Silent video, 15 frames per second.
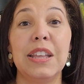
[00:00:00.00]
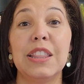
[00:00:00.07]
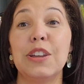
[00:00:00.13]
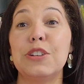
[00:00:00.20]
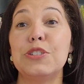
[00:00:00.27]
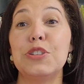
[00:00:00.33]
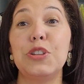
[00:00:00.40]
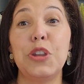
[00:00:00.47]

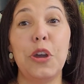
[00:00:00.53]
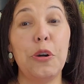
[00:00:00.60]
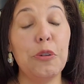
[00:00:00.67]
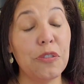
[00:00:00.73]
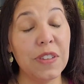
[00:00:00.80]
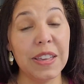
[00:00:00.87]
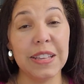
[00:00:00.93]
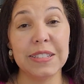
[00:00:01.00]
There's no
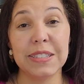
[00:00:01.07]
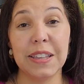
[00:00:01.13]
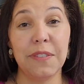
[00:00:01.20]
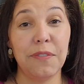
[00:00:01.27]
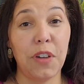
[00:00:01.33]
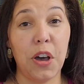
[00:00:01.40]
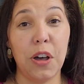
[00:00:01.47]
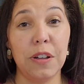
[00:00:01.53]
fees
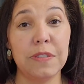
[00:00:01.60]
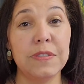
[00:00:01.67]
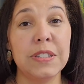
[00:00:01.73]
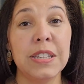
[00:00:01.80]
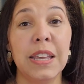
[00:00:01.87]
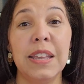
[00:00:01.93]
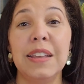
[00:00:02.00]
involved.